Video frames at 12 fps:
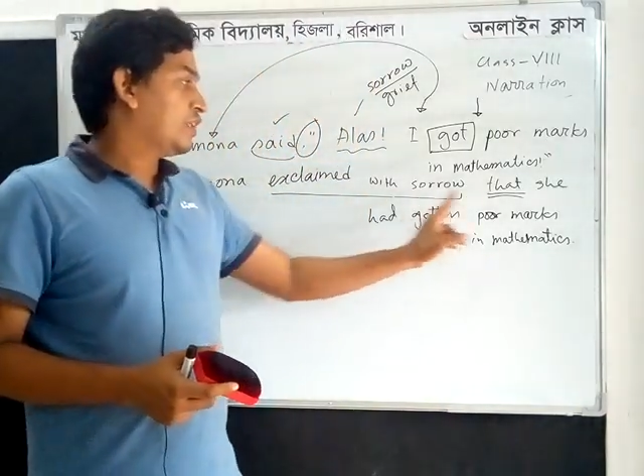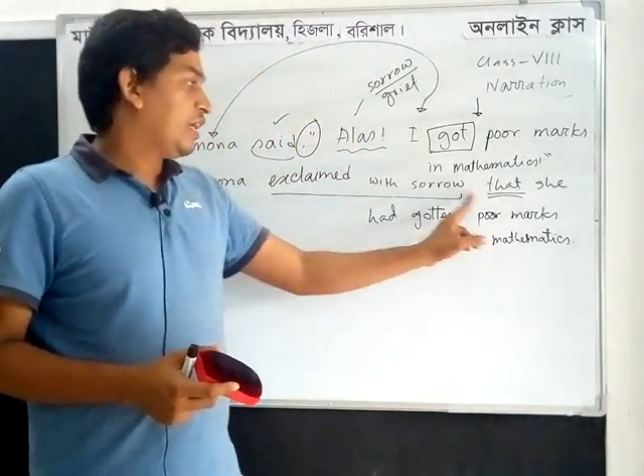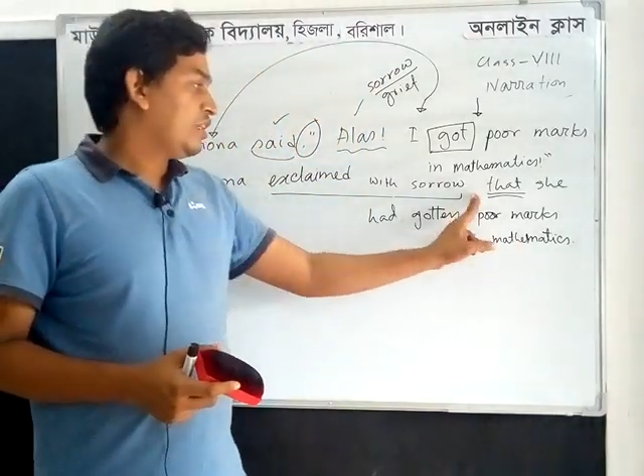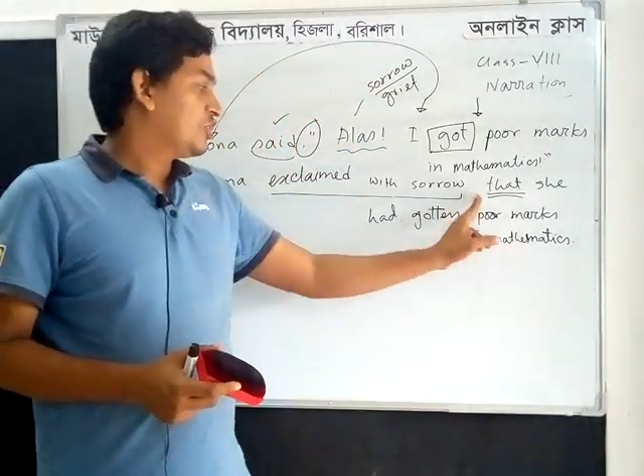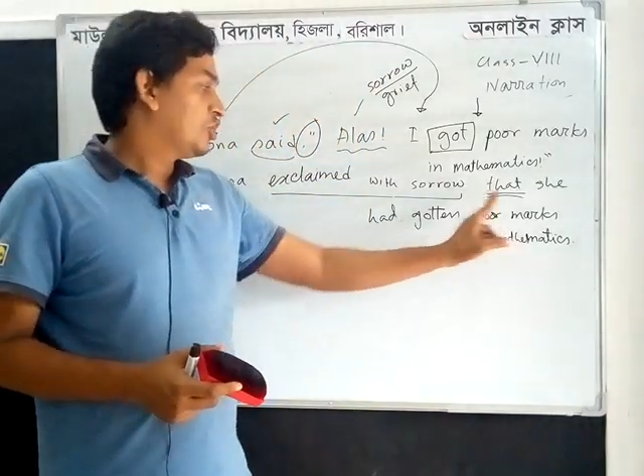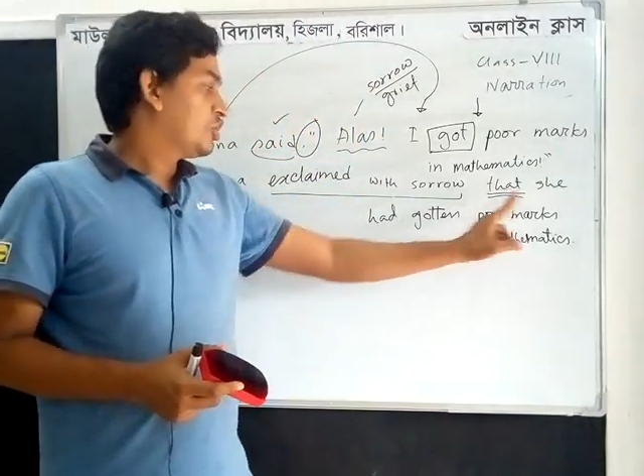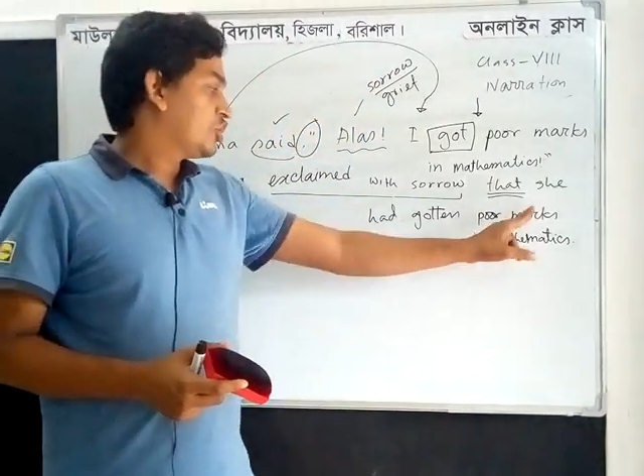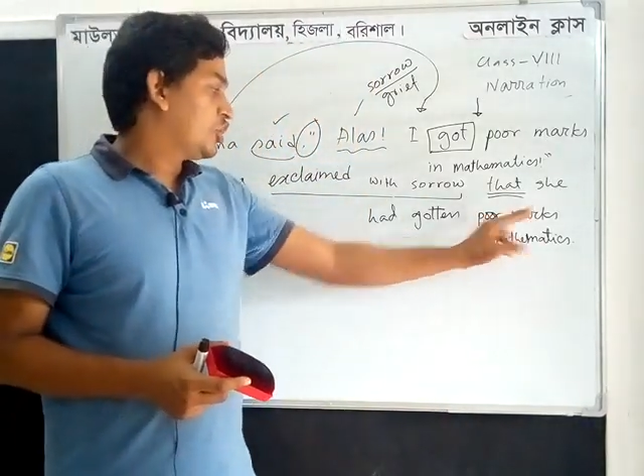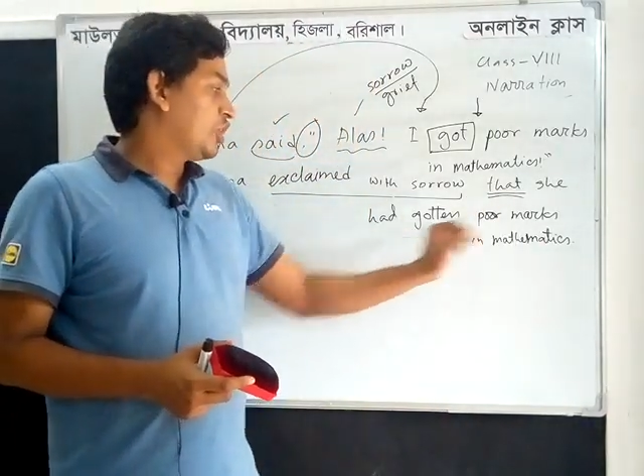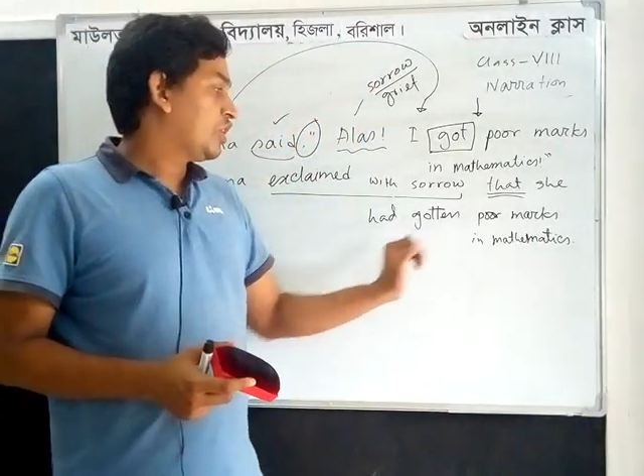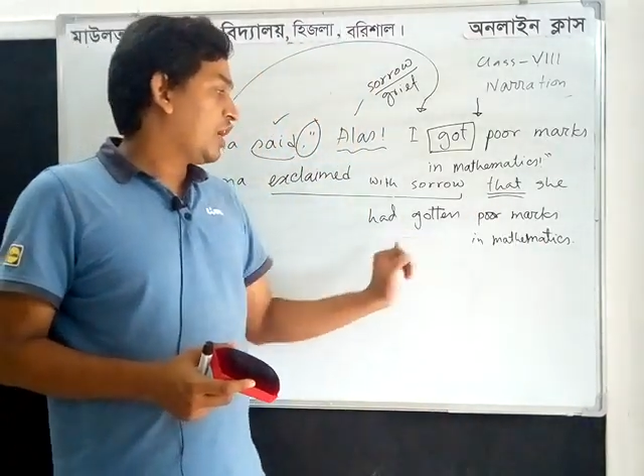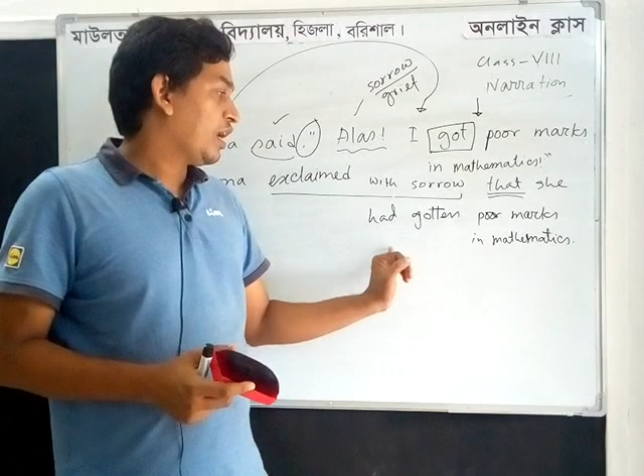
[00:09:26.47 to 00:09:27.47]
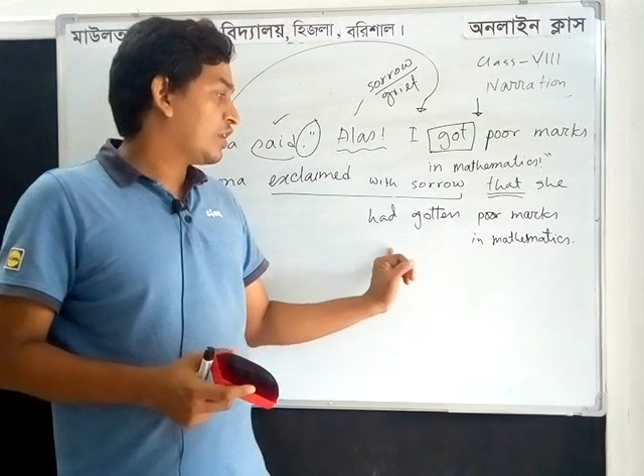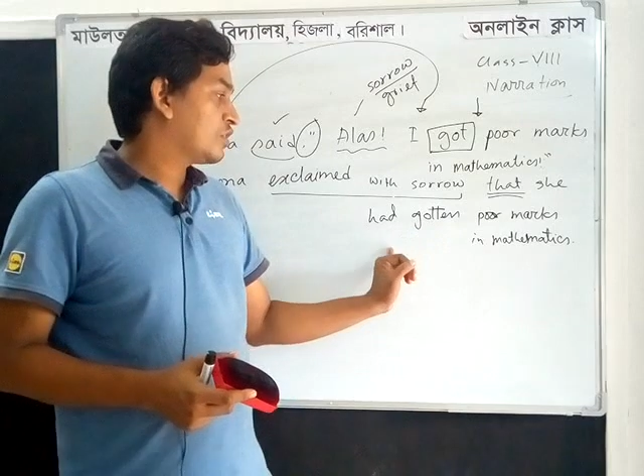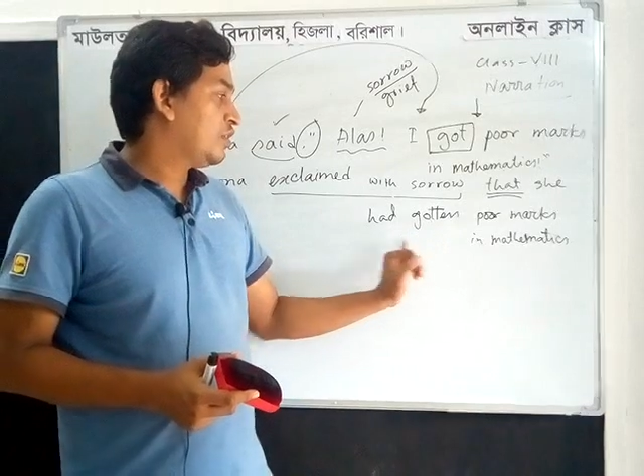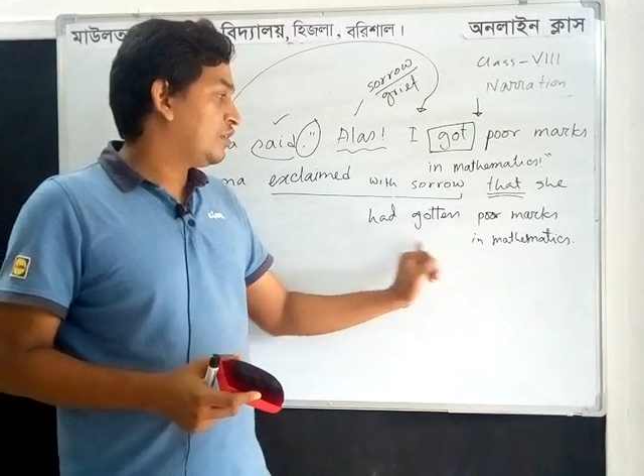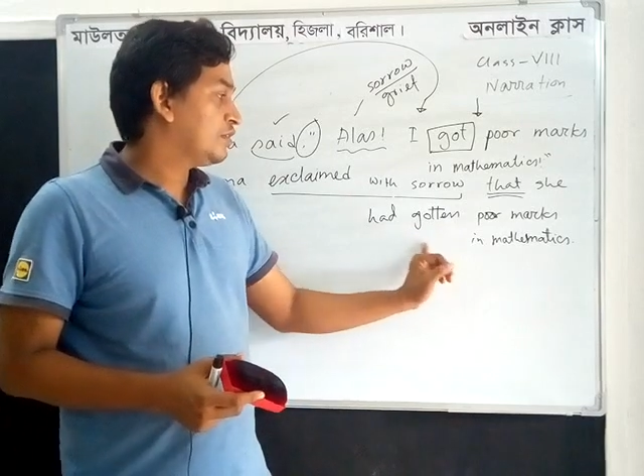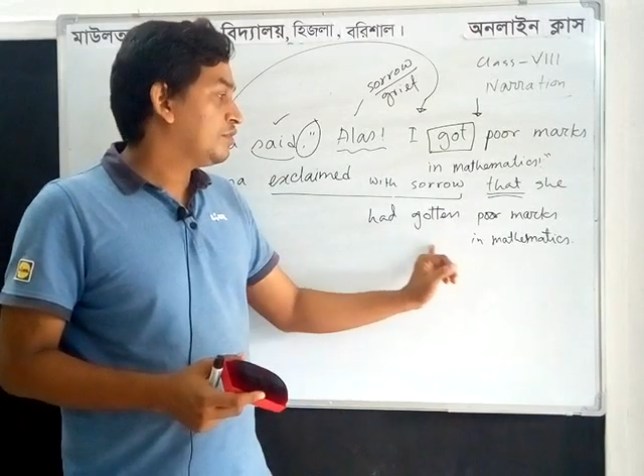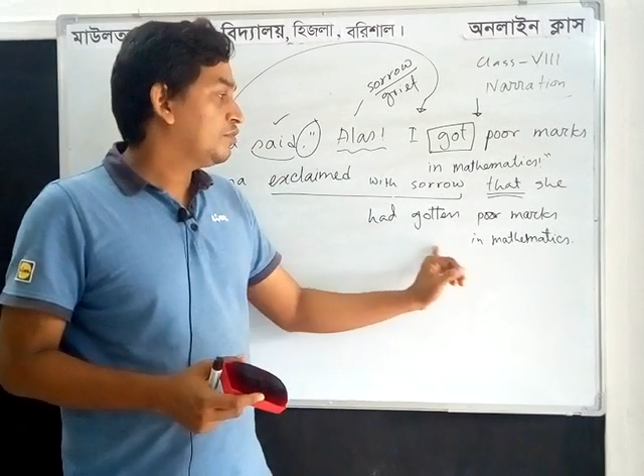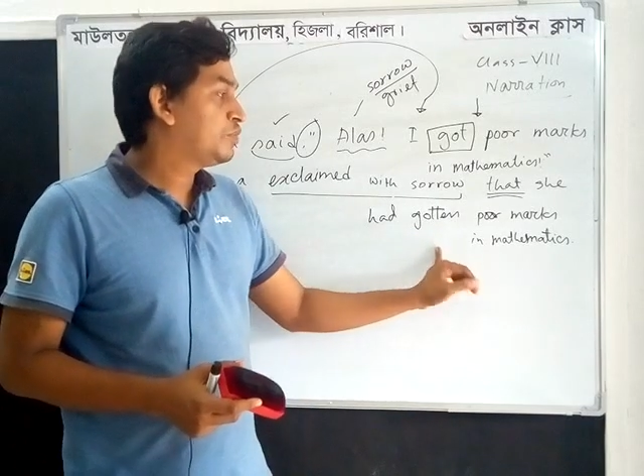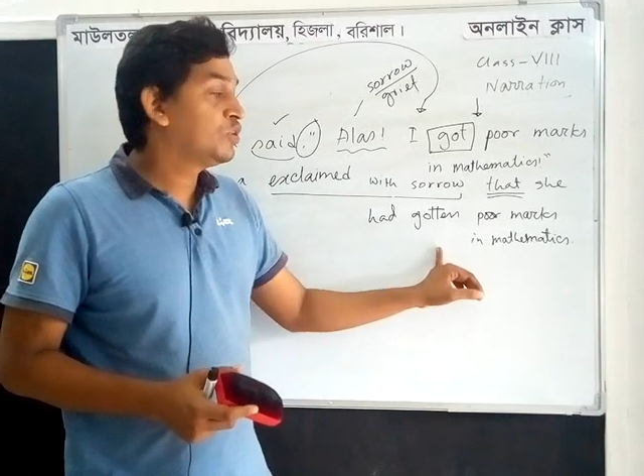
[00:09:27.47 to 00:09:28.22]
that she had gotten